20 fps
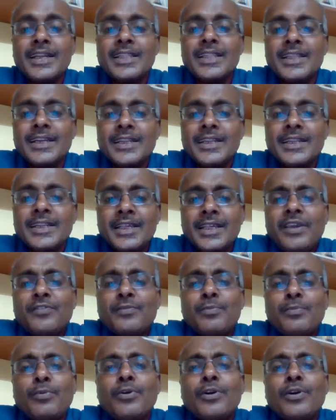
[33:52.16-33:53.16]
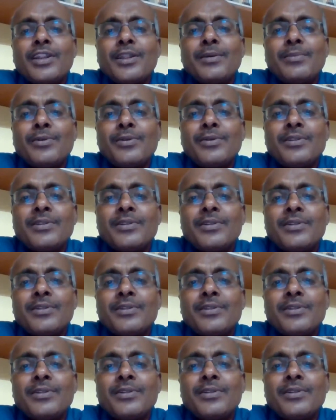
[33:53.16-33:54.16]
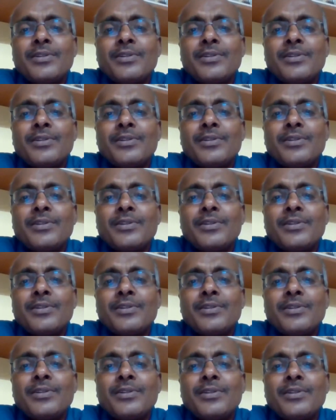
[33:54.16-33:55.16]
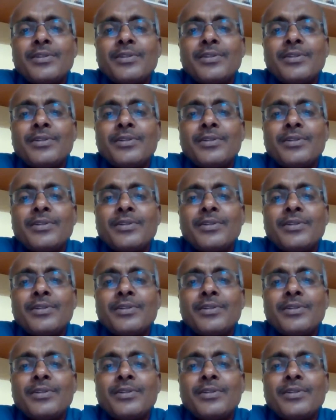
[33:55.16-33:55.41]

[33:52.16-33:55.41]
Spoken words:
We have spoken about the certification. We have spoken